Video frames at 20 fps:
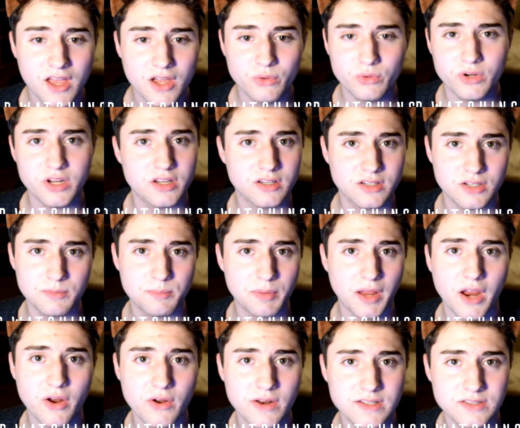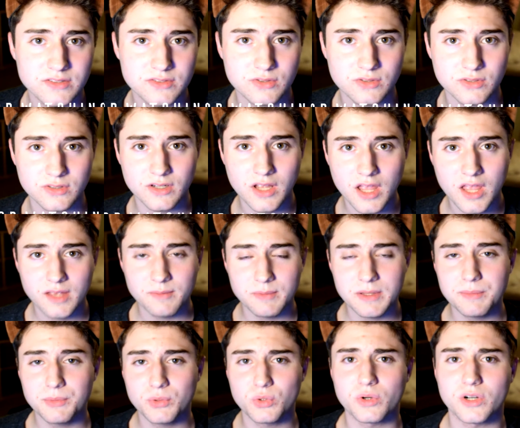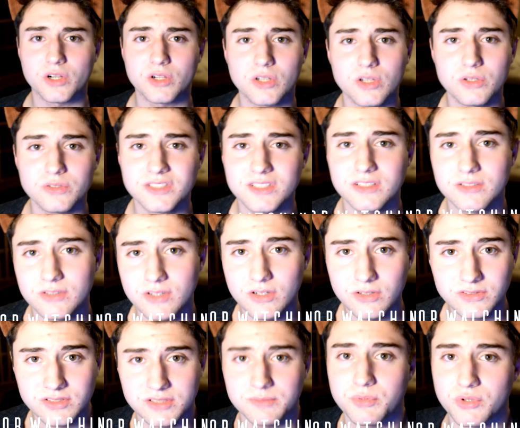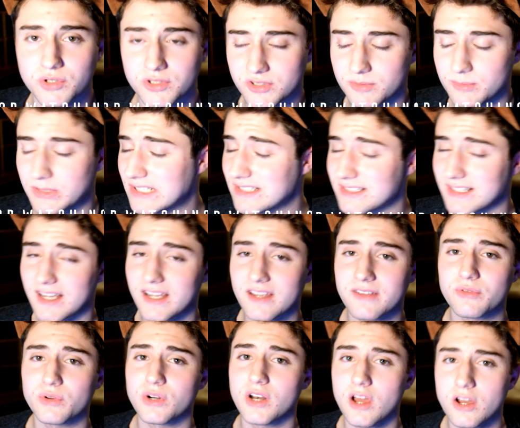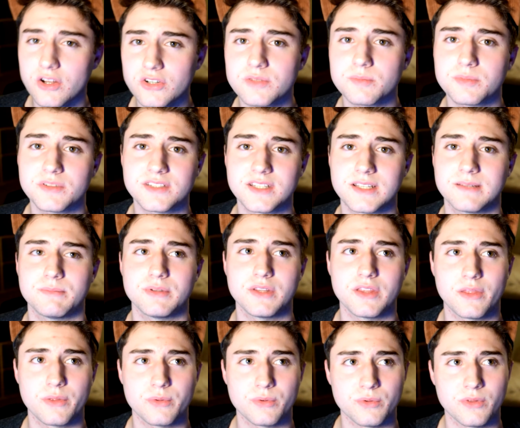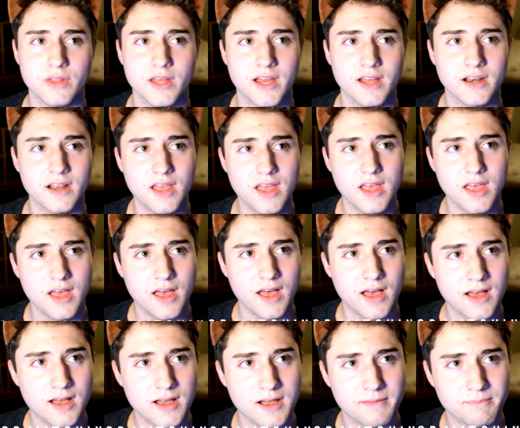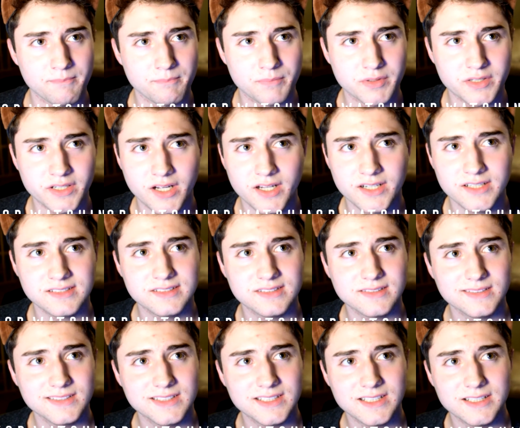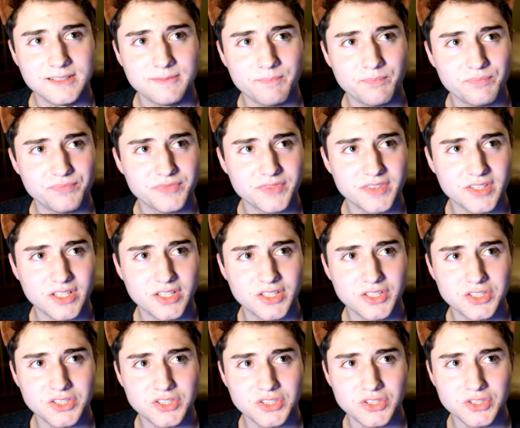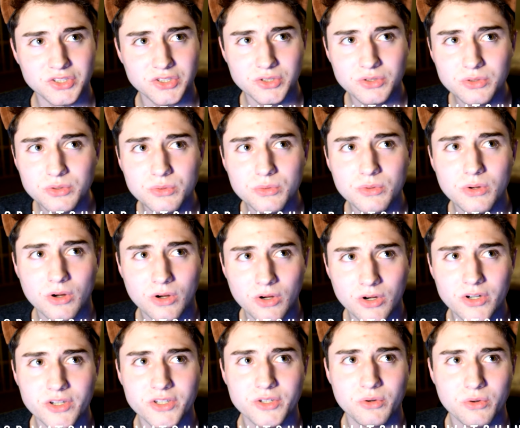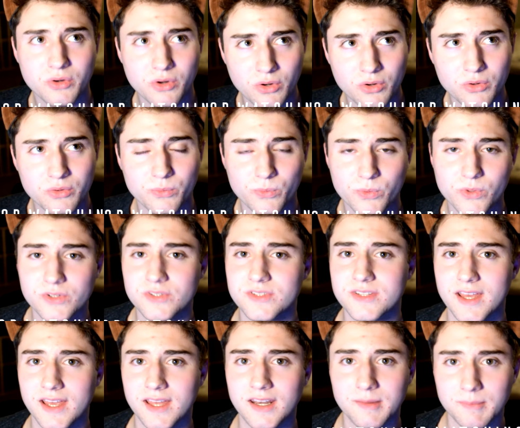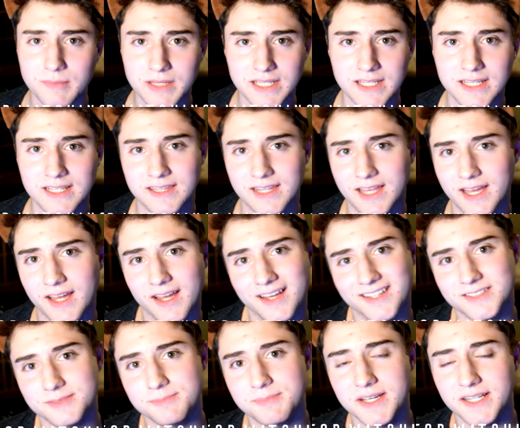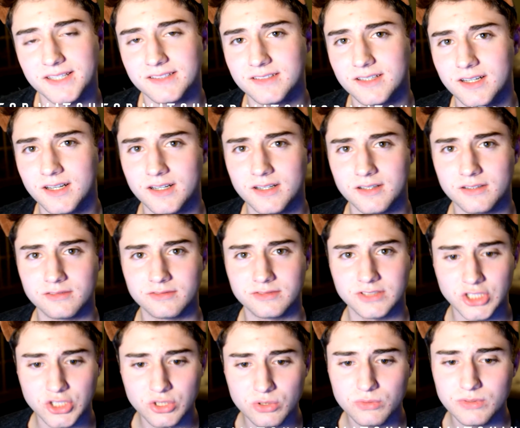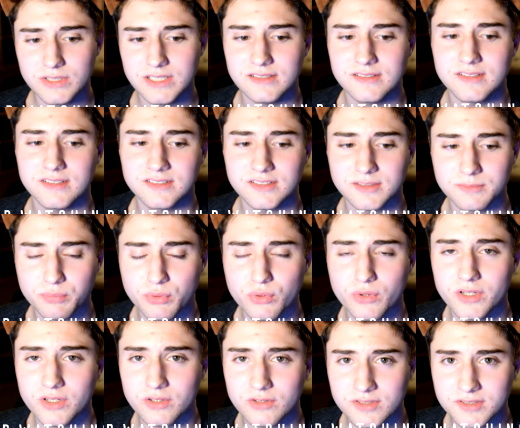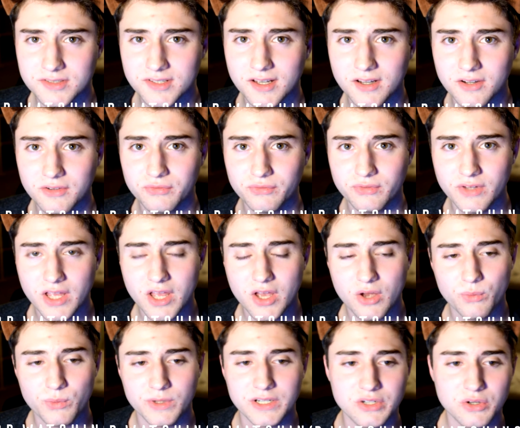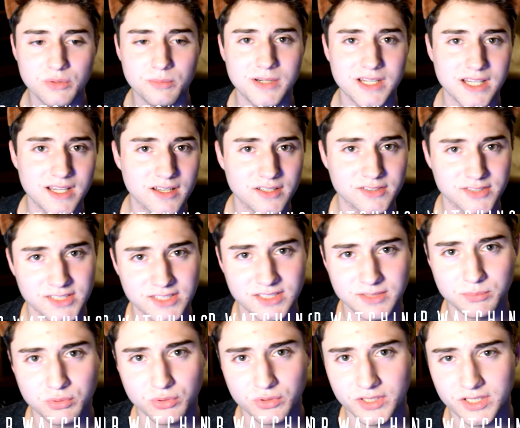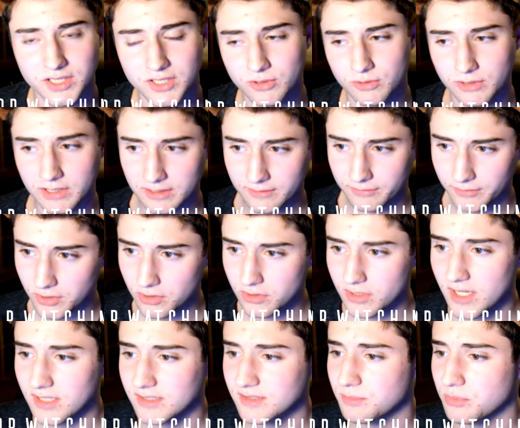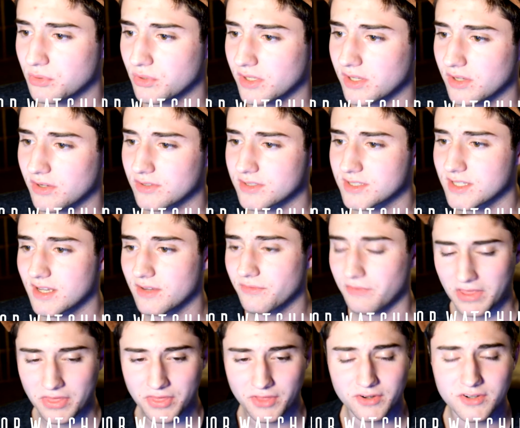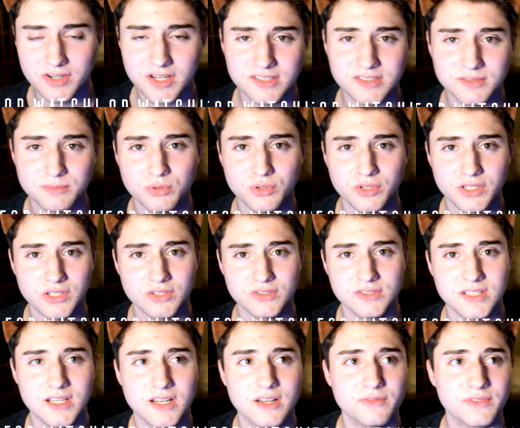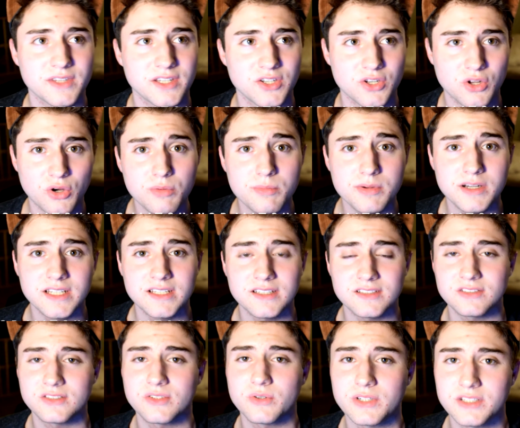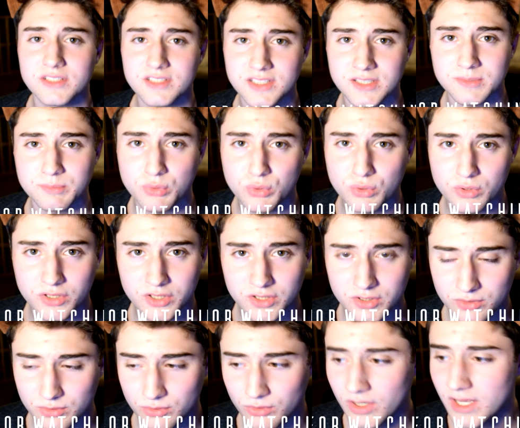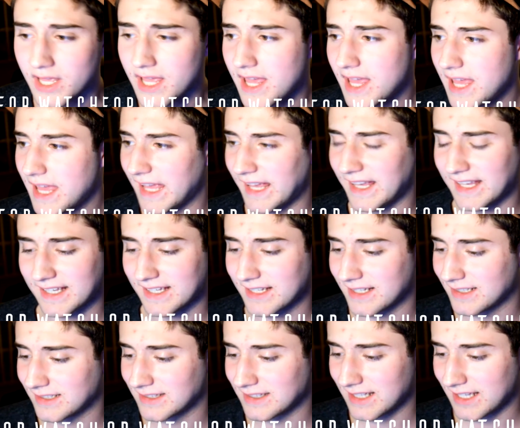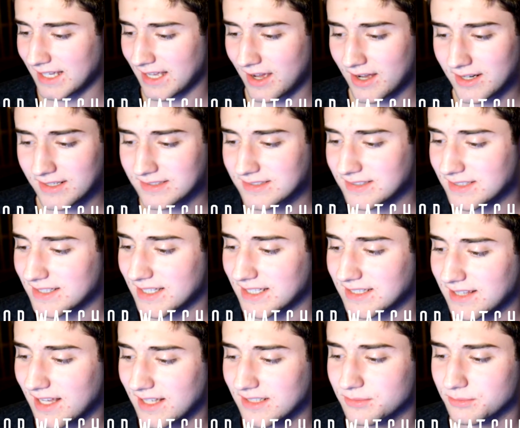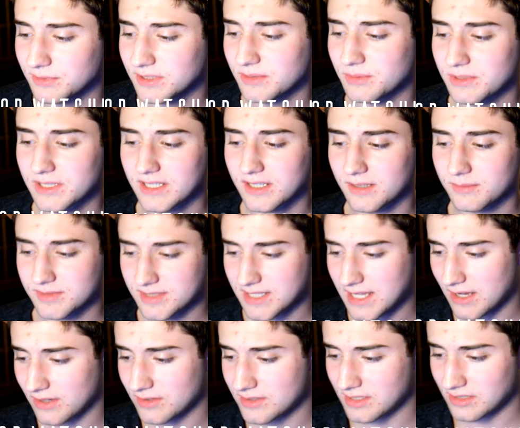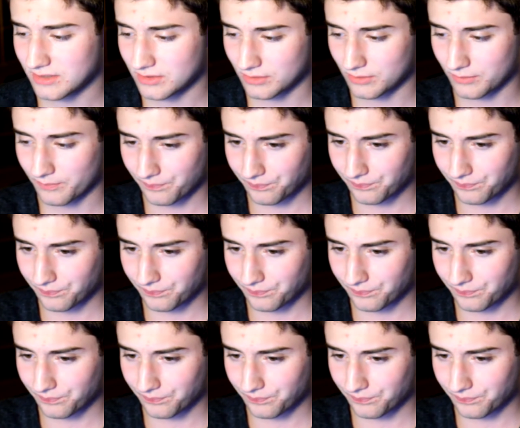where your parents or people who are close to you don't support you because i have 100% been through that um, but honestly you are your own worst enemy in that aspect of you need to support yourself when nobody else is supporting you. And if you're not supporting yourself and they're not supporting yourself, then nobody is going to support you. And honestly, like that's really what it comes down to.